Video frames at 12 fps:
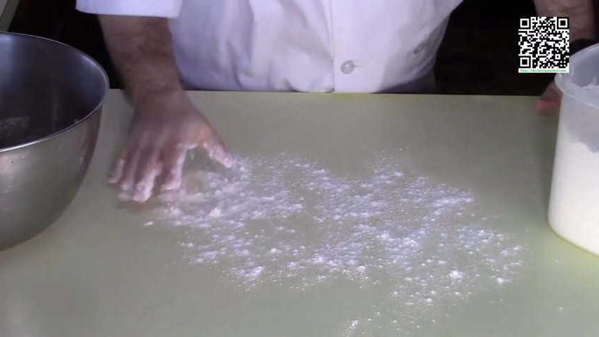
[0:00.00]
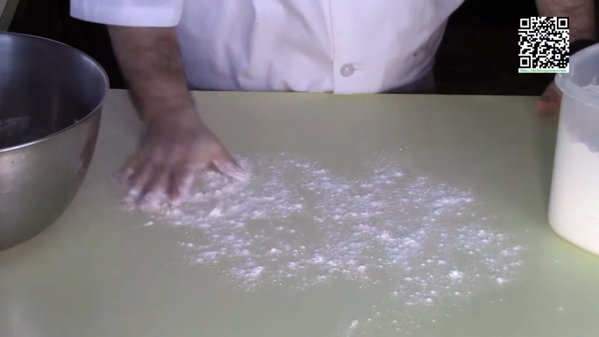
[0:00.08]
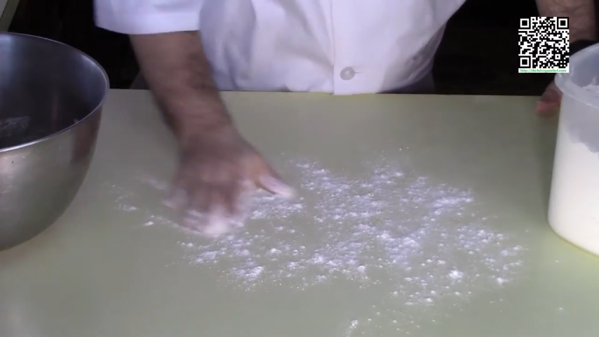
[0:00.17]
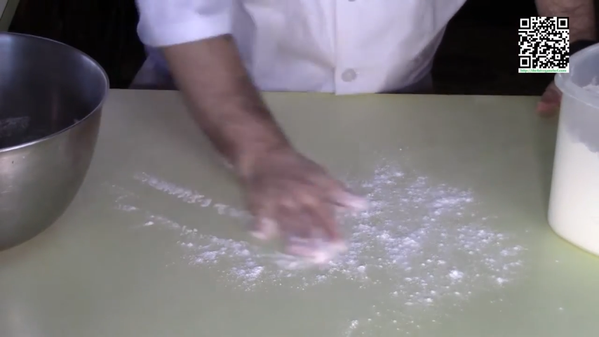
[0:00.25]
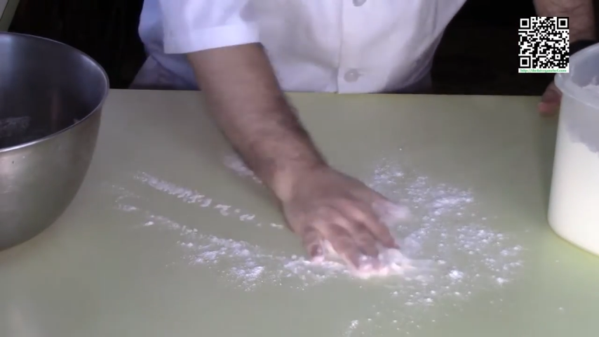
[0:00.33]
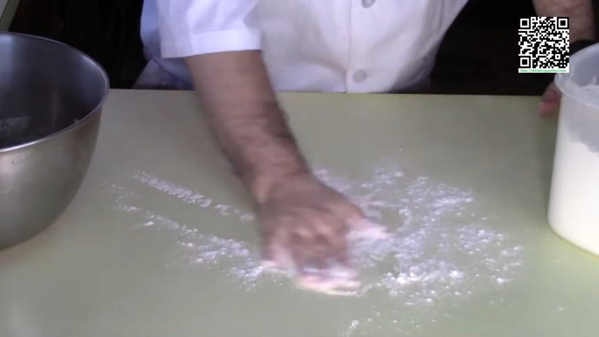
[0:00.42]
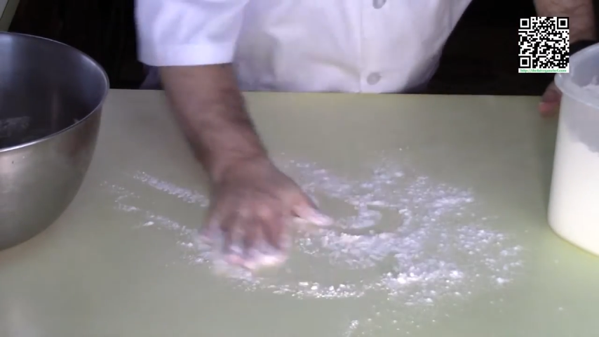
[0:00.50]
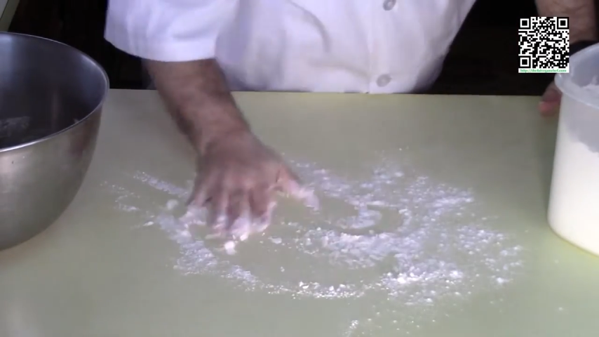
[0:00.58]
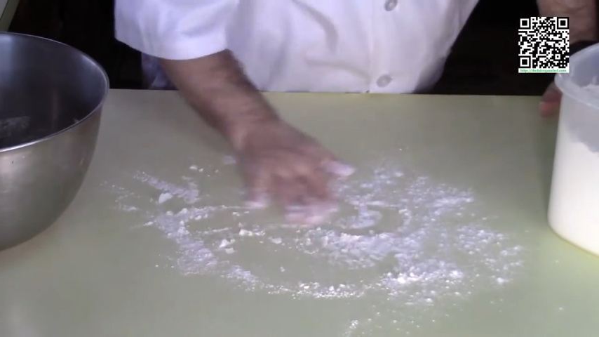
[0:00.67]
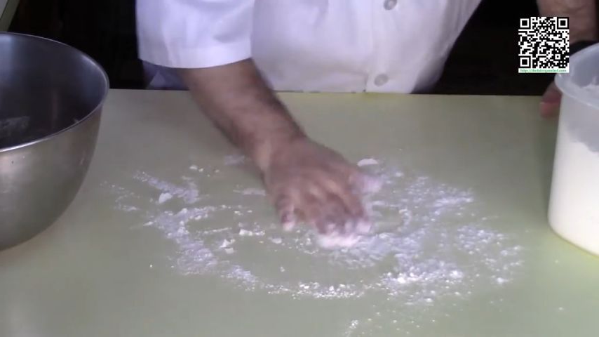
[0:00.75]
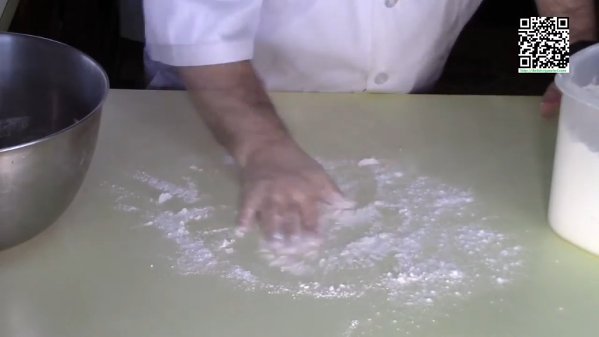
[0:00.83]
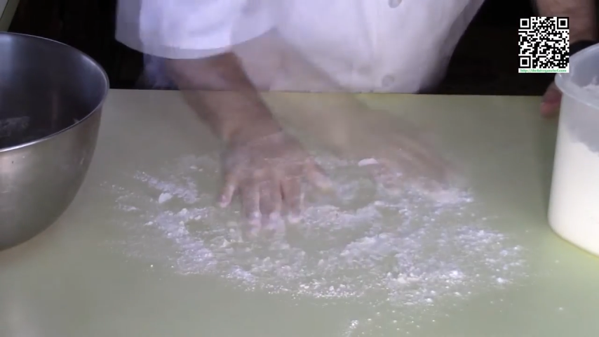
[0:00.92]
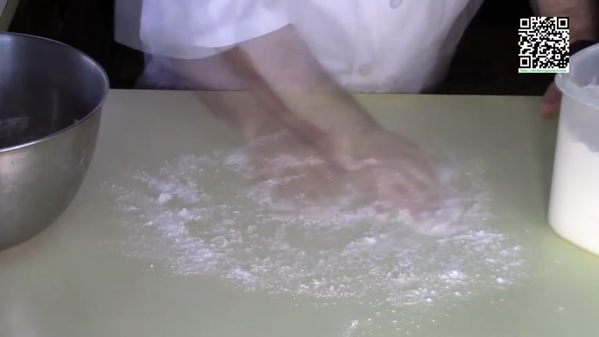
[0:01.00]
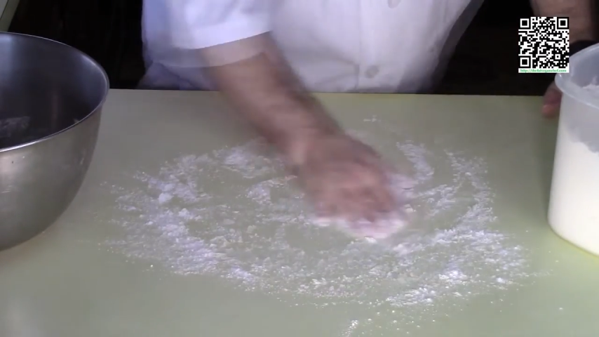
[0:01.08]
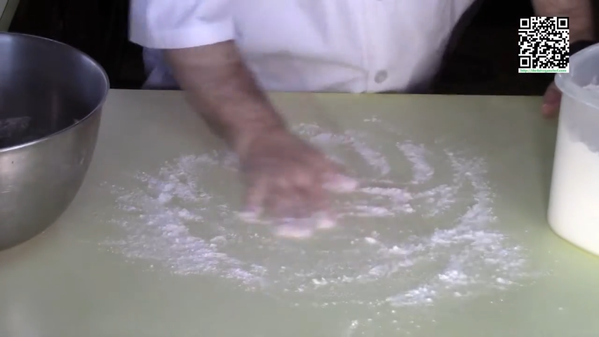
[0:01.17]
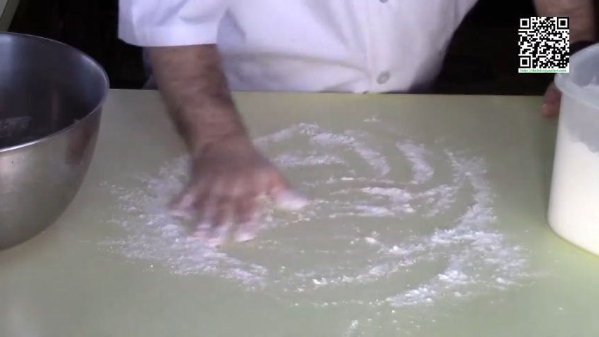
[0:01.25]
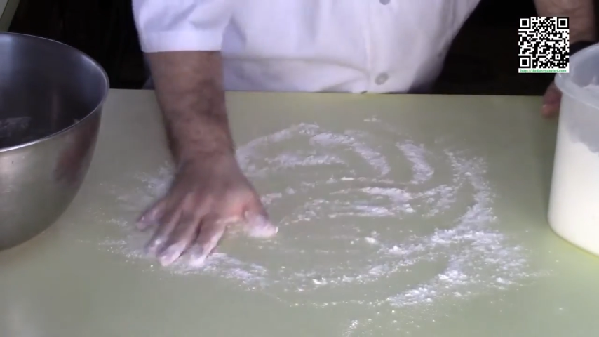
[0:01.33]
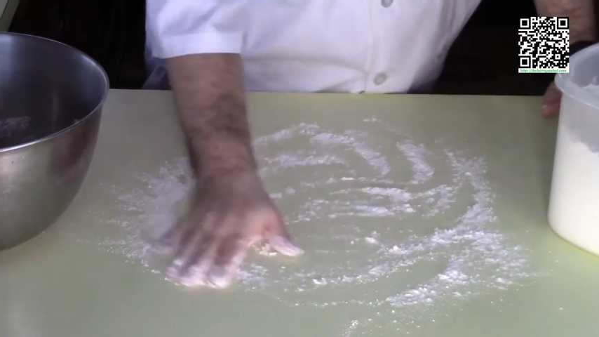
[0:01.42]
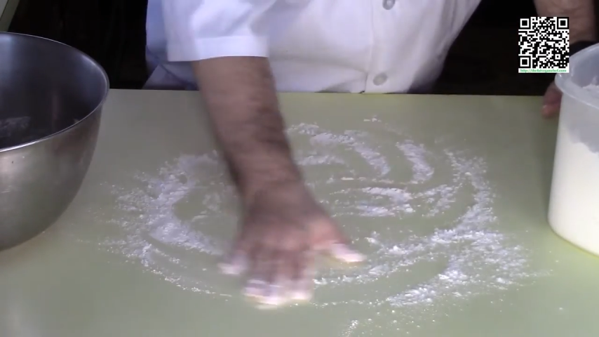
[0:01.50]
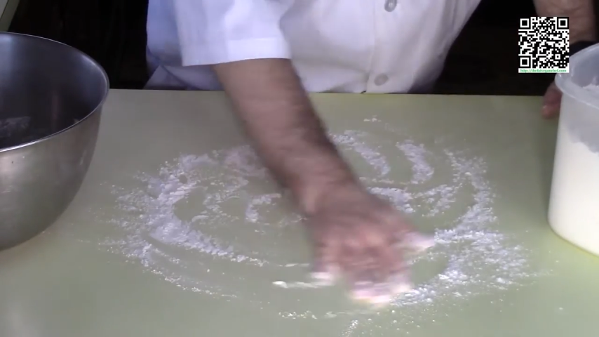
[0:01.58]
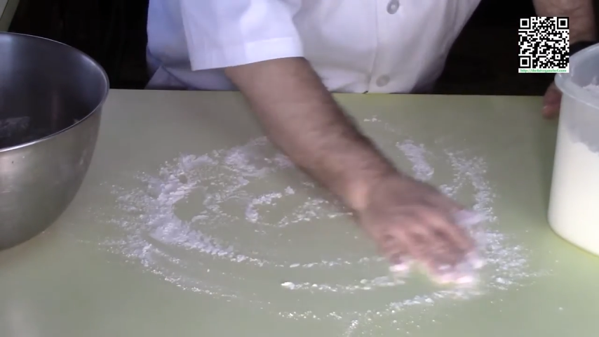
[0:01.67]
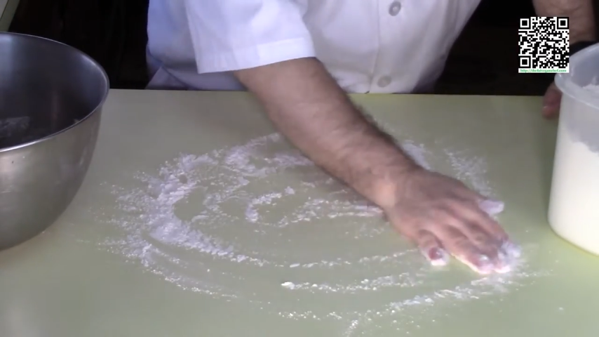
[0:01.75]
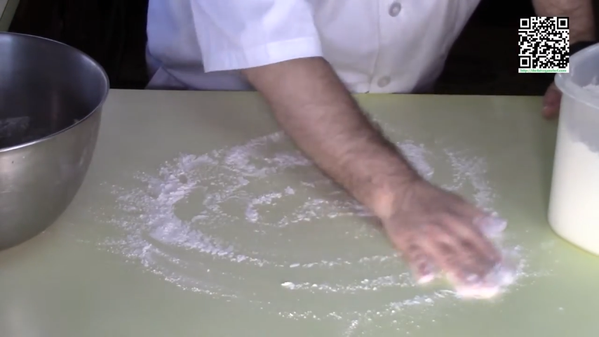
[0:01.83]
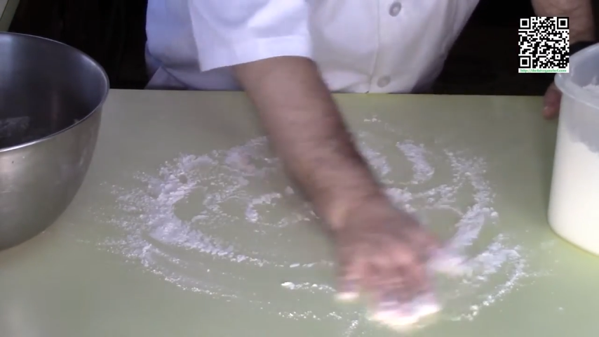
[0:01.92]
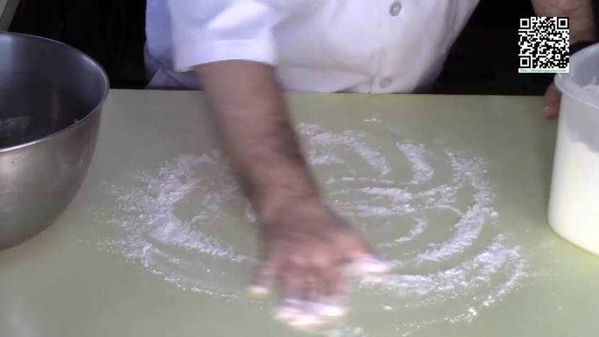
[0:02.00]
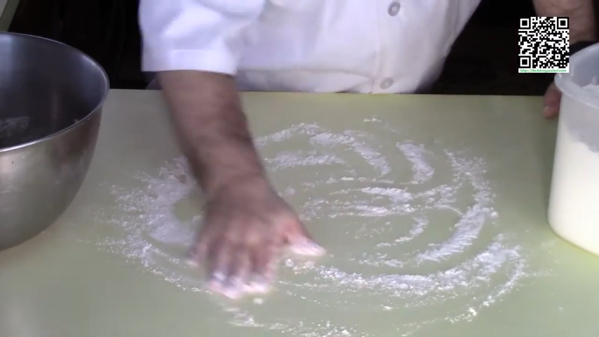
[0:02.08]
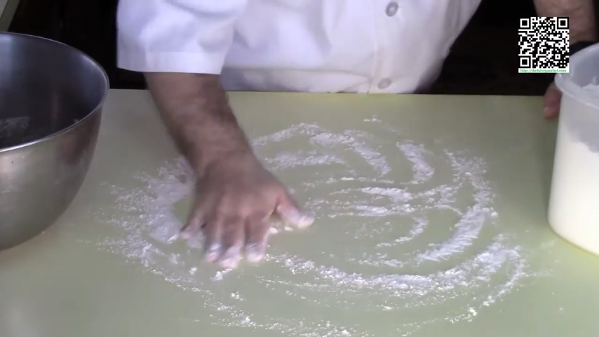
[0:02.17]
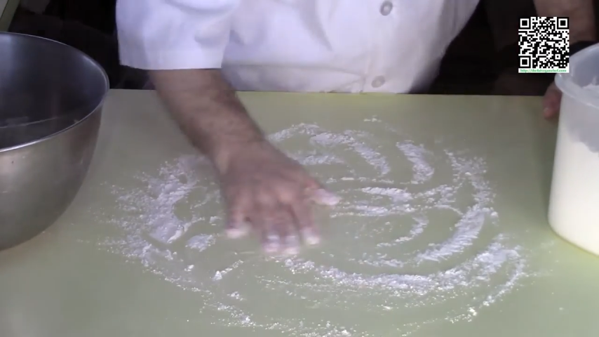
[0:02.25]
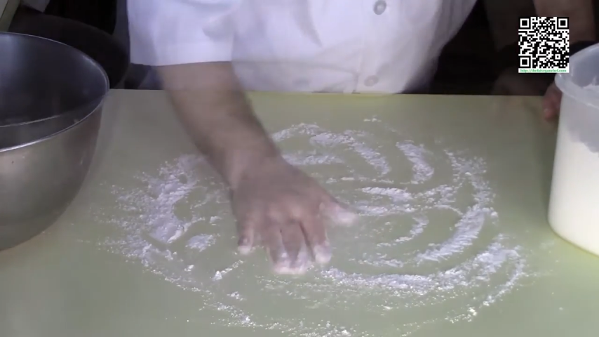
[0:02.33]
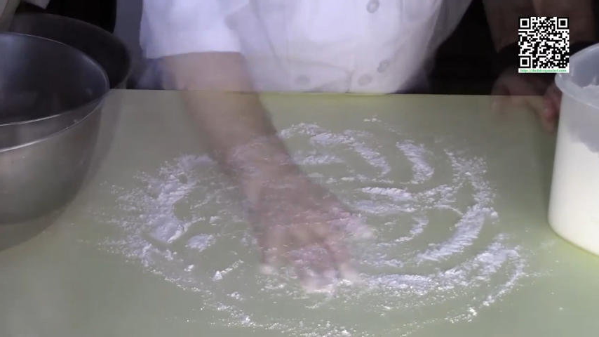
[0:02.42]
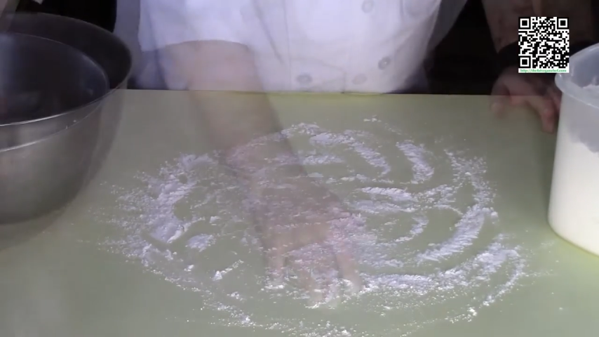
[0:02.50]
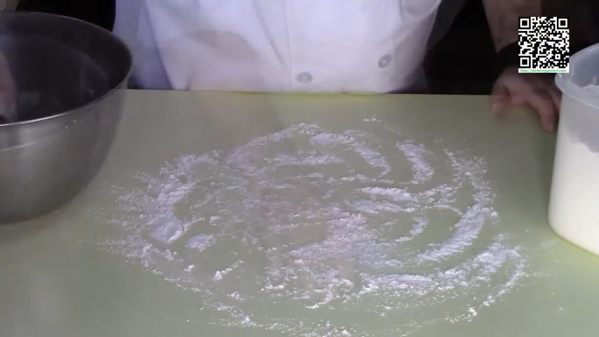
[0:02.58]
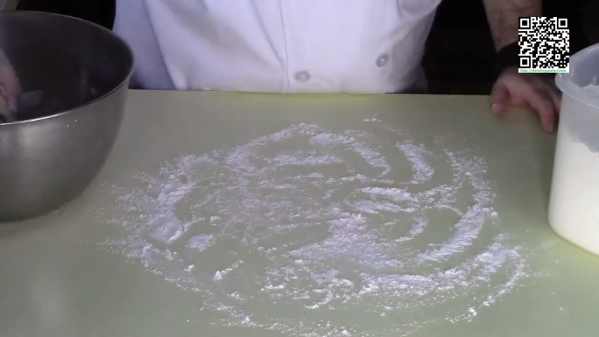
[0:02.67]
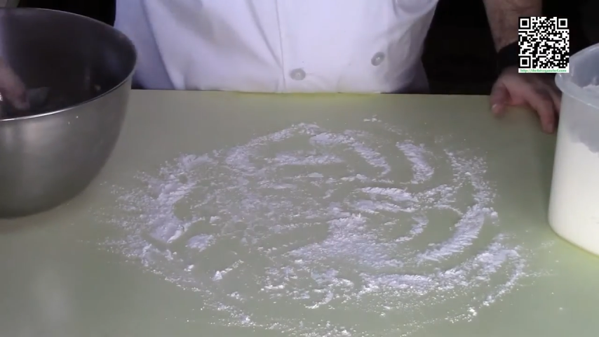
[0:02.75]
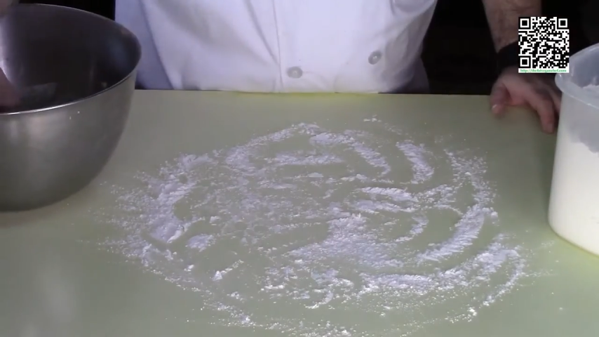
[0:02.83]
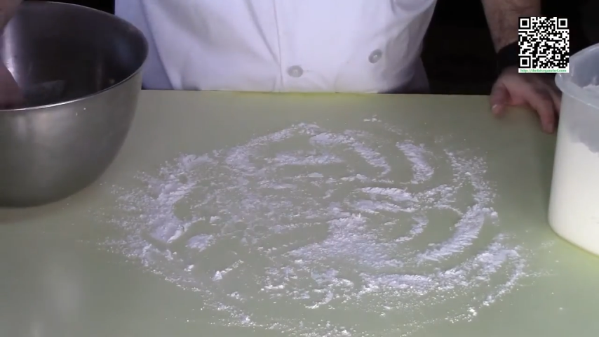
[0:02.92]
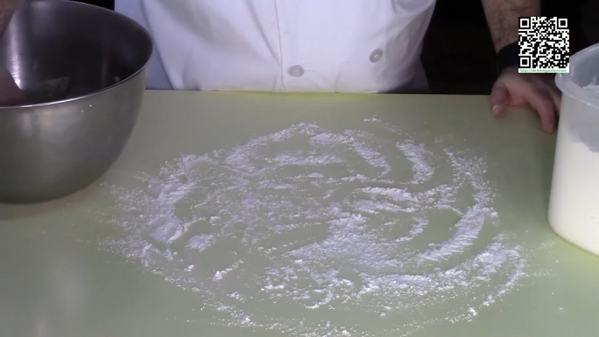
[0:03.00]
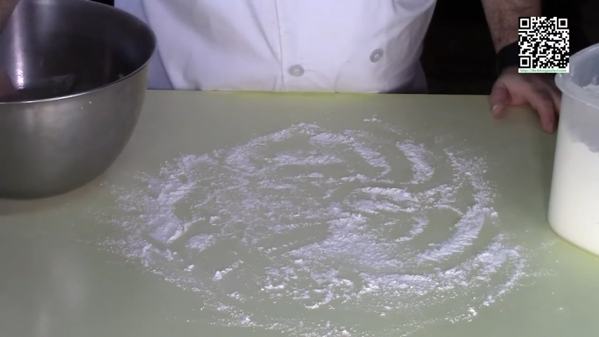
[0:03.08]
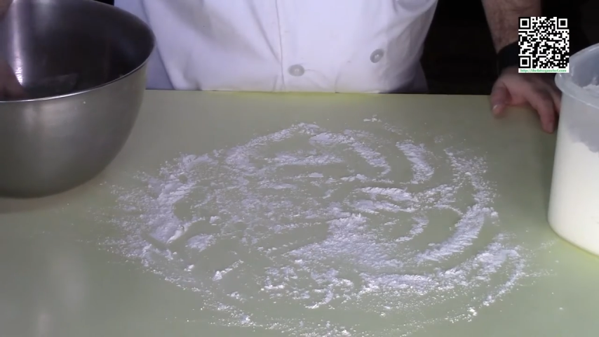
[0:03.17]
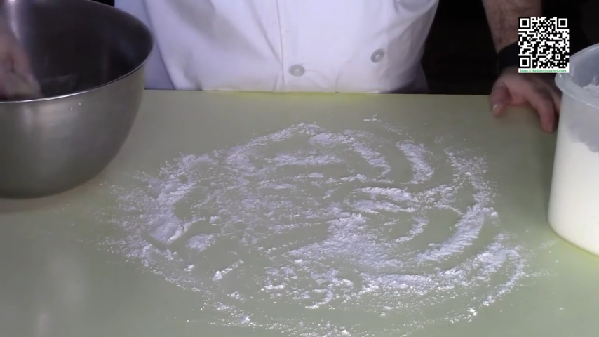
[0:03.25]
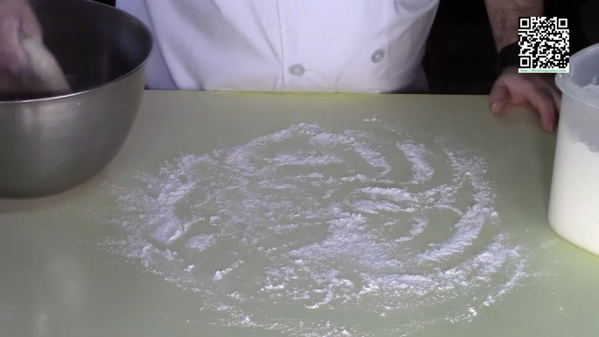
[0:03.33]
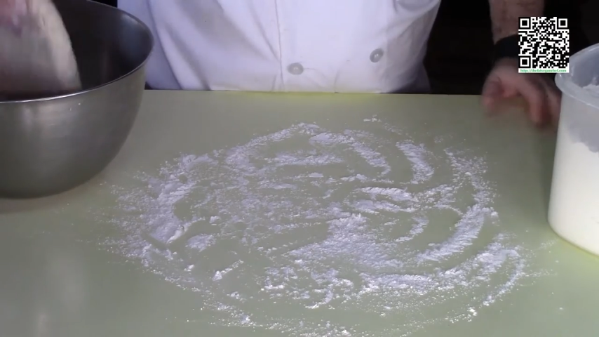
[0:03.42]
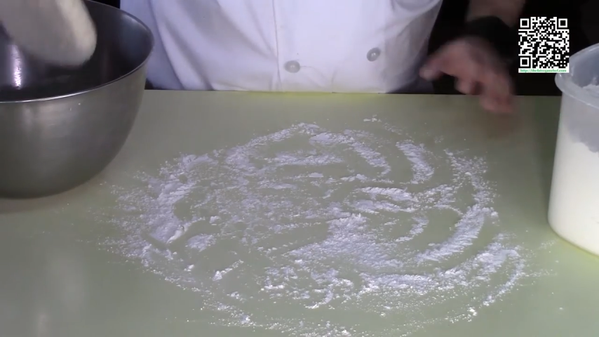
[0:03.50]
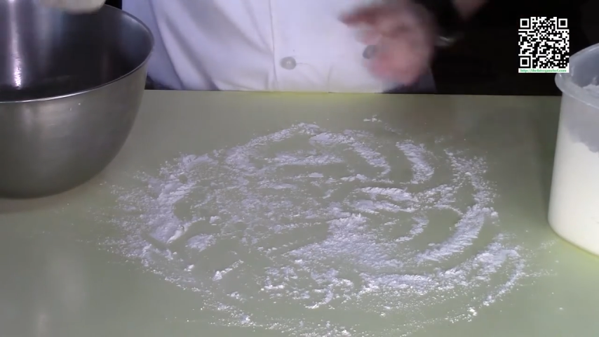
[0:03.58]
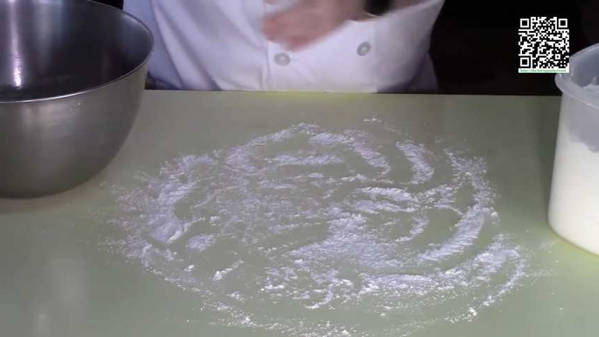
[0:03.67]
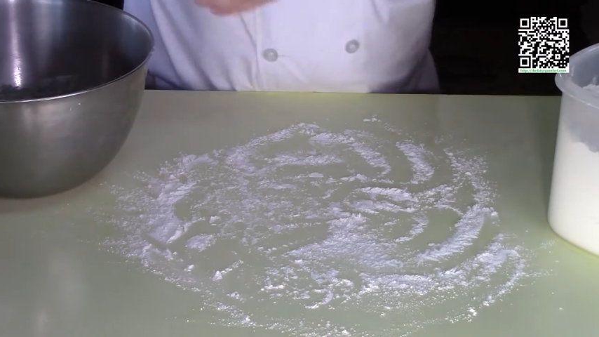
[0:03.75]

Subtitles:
(no speaker visible)